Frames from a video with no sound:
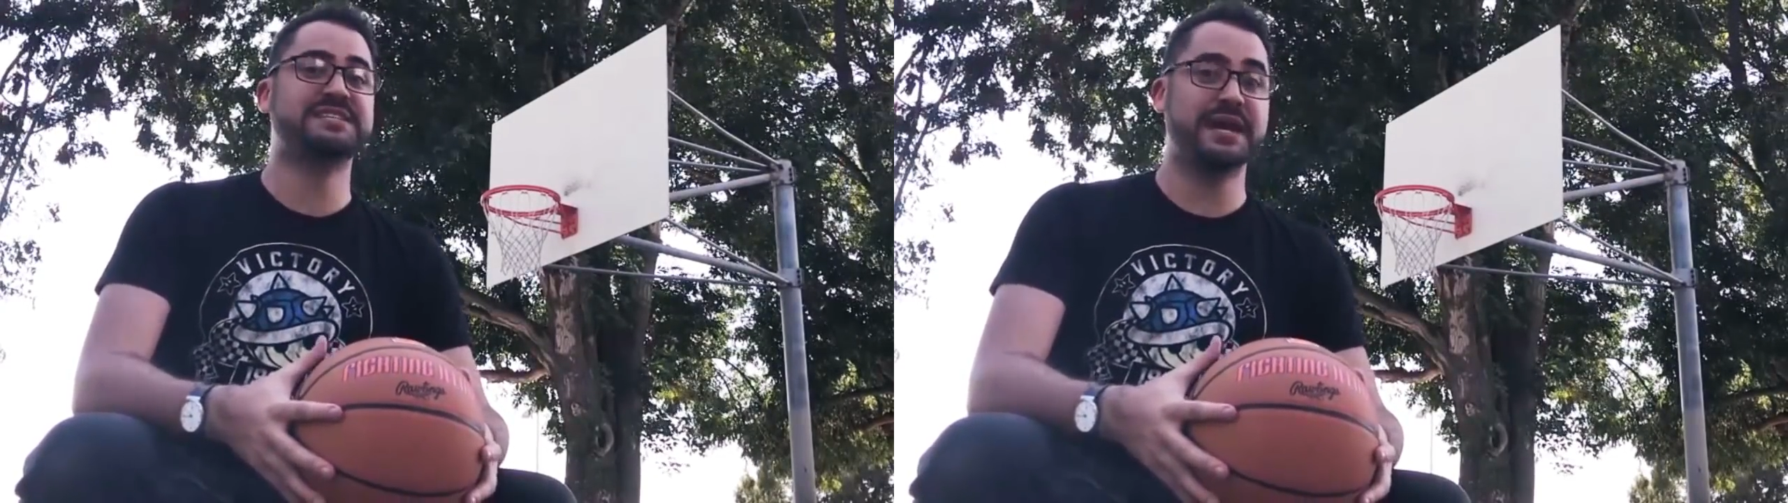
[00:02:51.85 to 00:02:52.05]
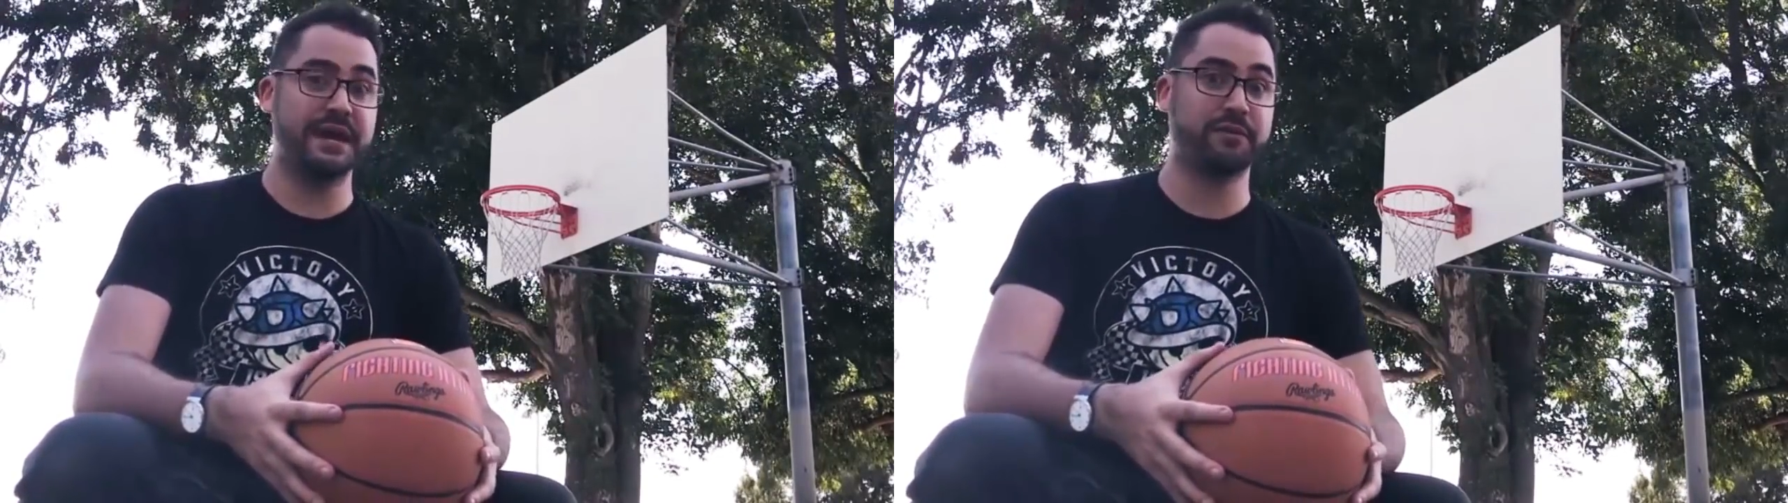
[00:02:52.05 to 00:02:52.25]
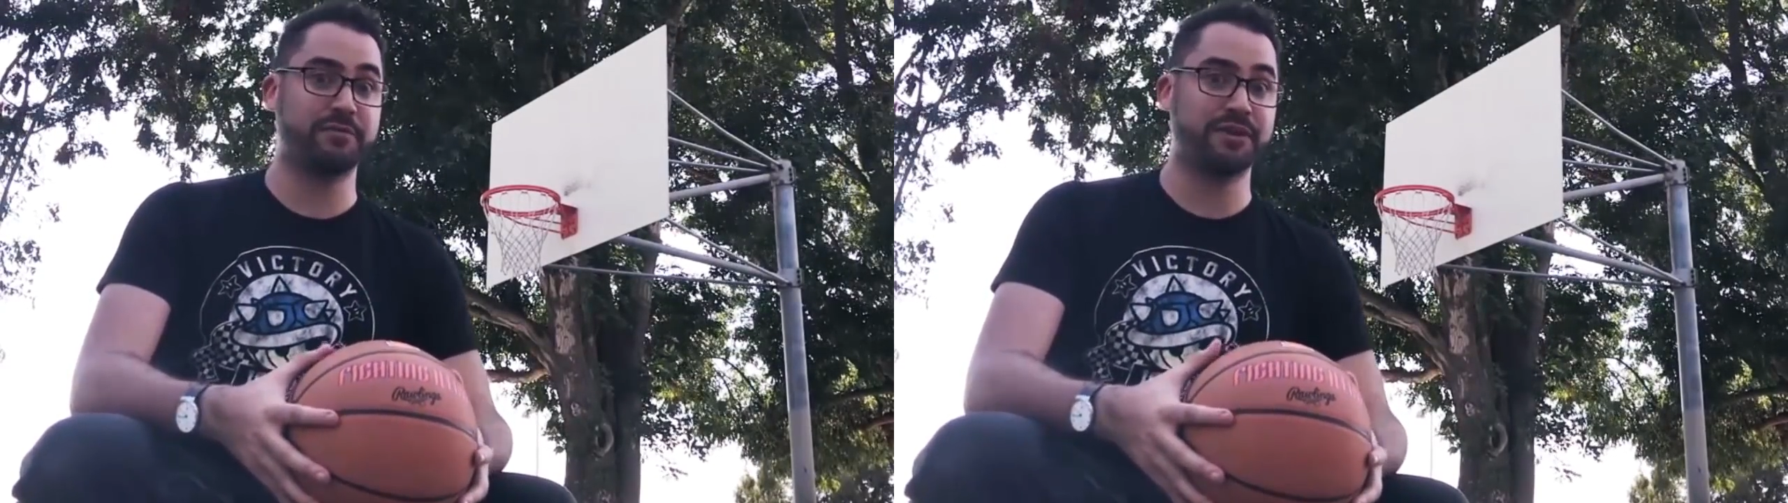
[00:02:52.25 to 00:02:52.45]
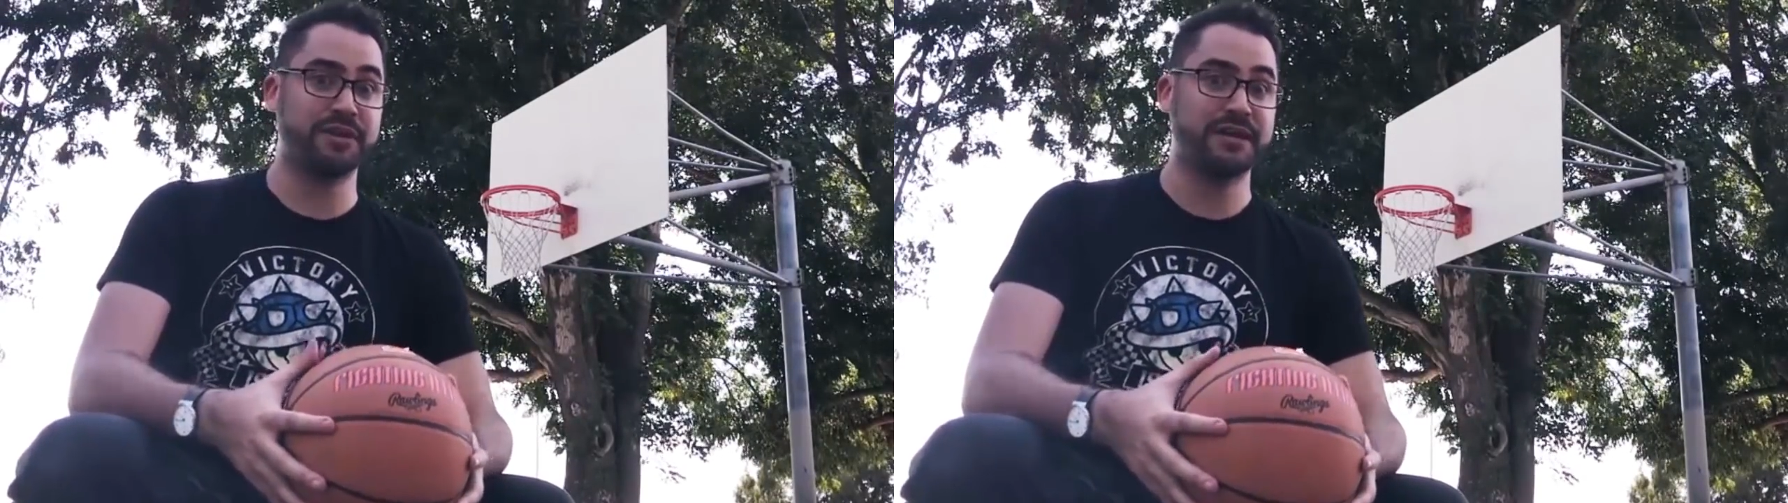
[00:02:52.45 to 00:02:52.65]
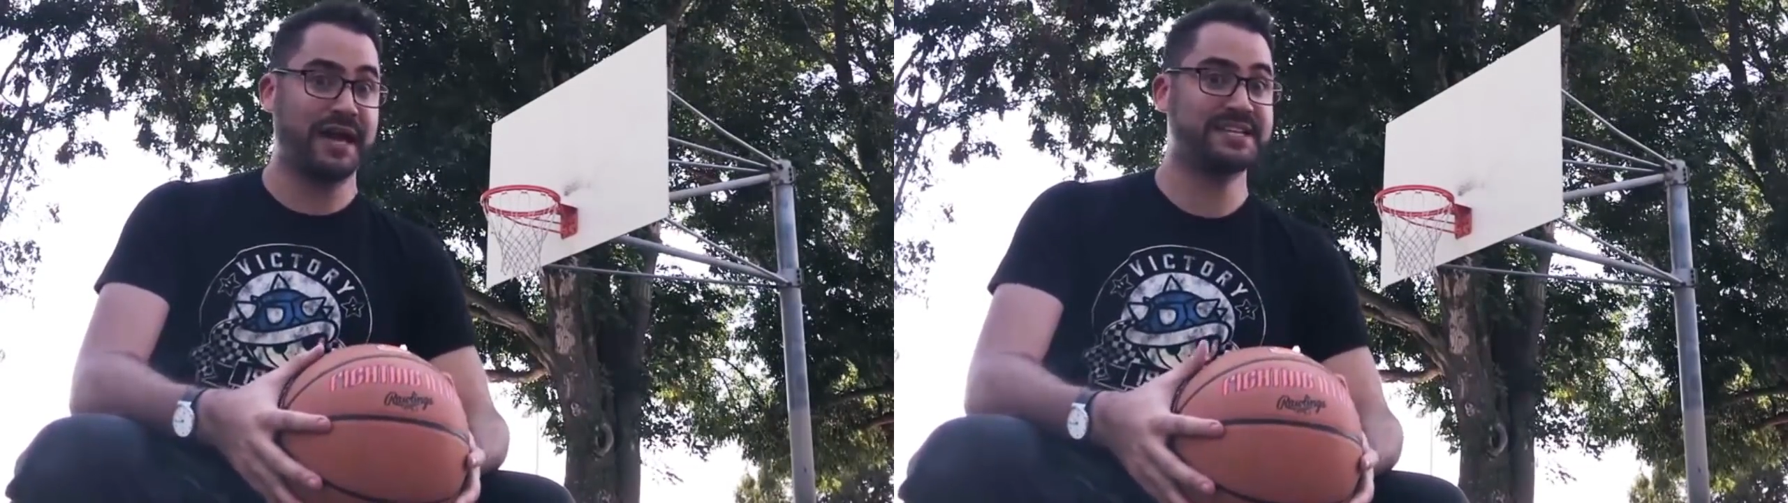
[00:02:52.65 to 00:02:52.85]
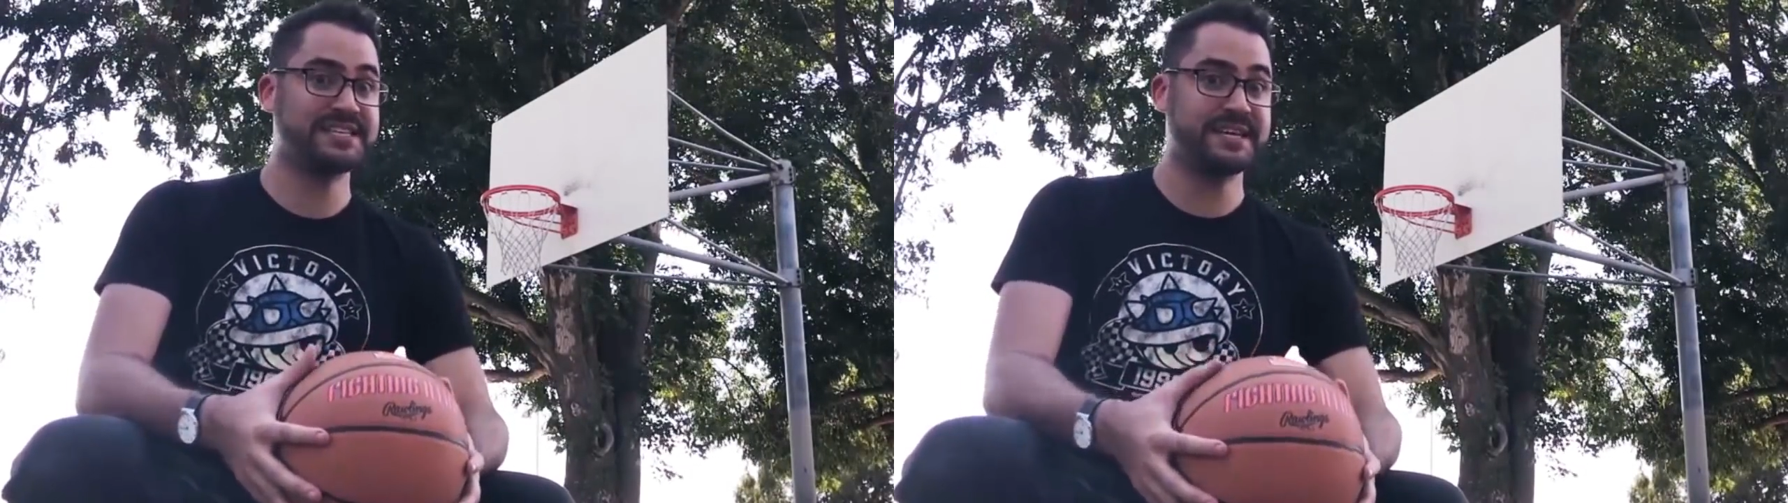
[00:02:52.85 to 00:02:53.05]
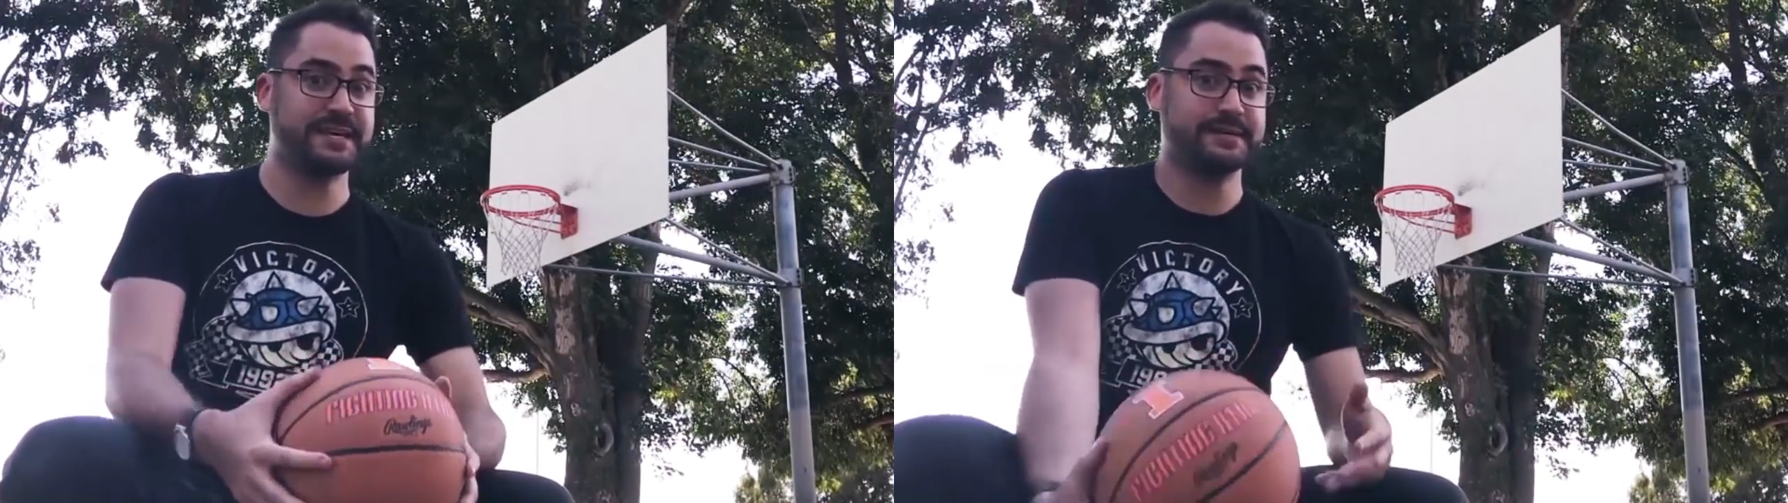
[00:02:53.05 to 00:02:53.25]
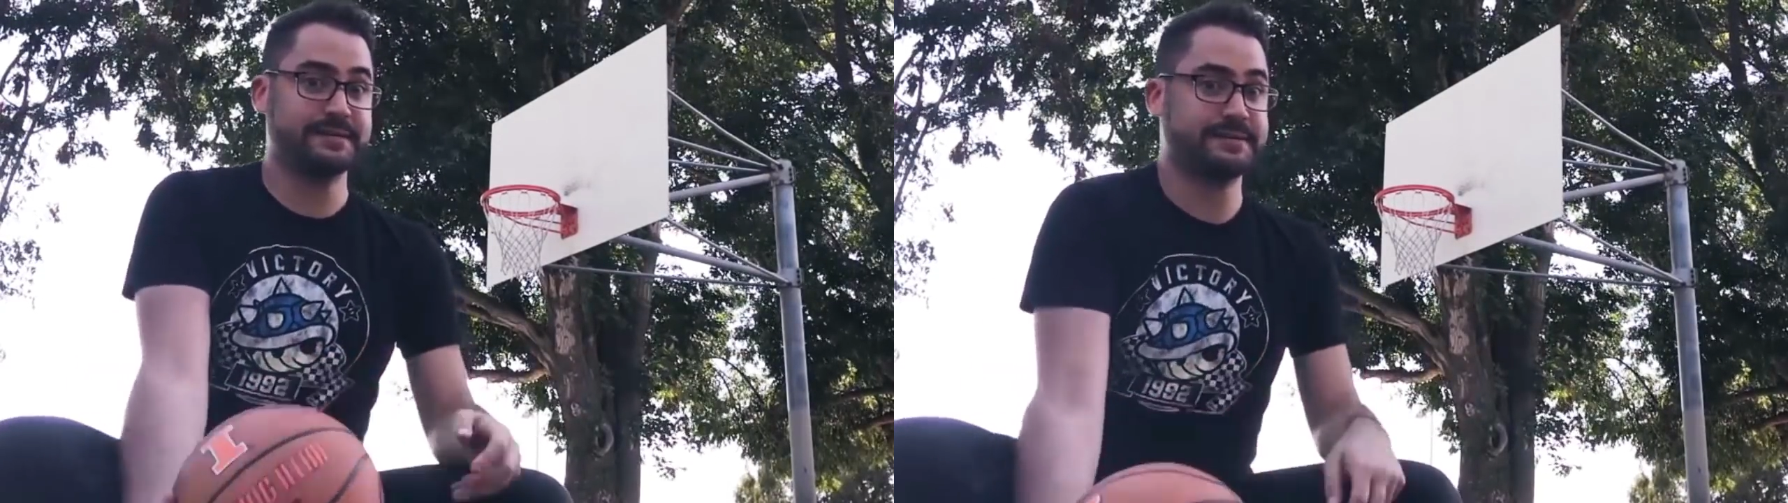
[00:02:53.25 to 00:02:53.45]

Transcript: terrible idea.